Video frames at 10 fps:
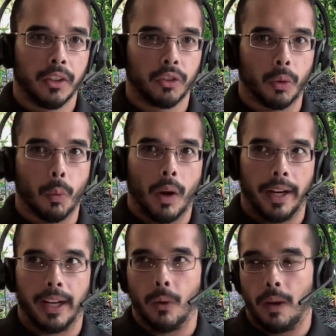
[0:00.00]
so
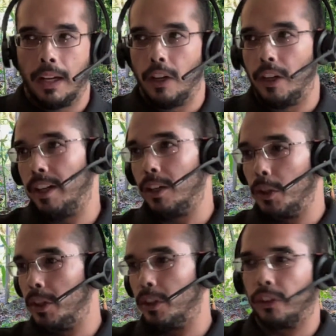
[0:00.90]
why go and learn it
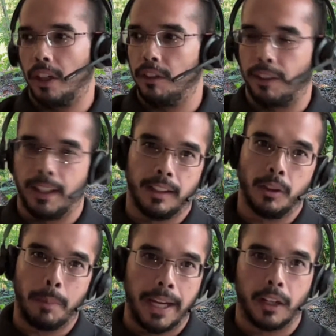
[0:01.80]
all yourself and
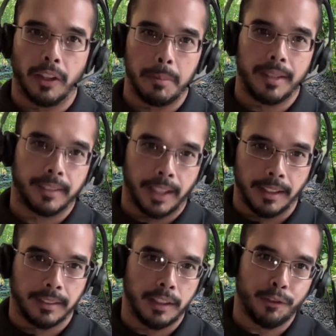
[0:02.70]
make all the
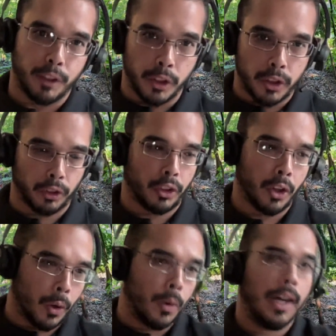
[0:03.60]
mistakes if you could just
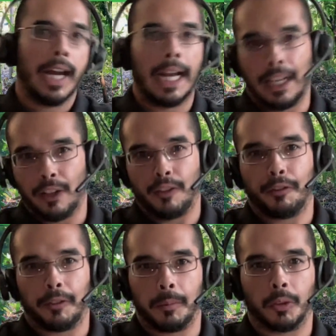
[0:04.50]
go and learn
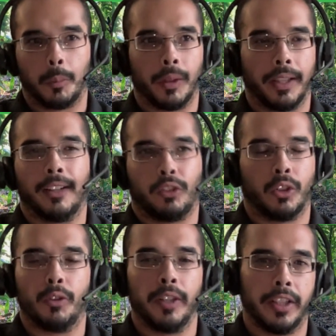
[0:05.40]
from someone that's
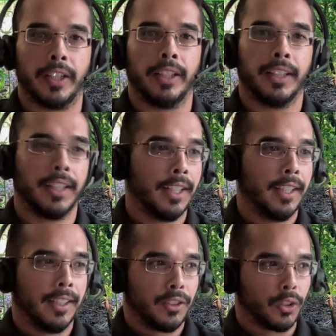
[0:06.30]
already done it?
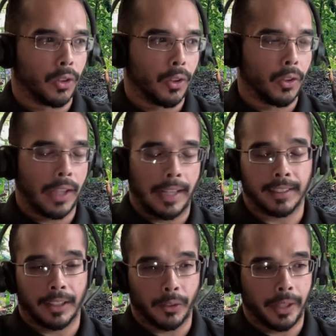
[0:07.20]
So that's
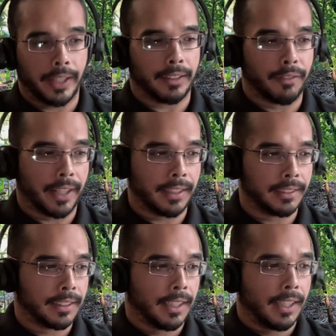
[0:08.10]
a great advice